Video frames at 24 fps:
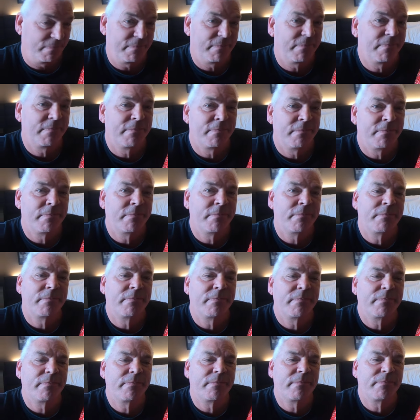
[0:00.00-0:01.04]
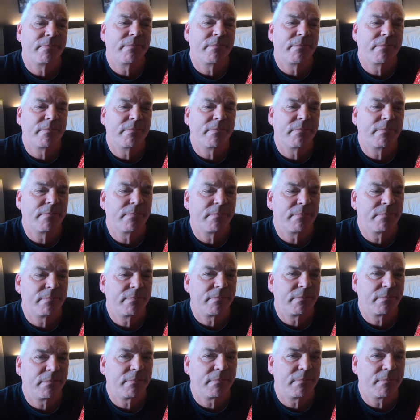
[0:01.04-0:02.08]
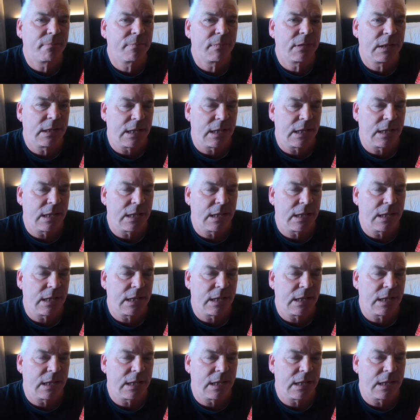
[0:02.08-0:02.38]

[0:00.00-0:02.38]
(silent)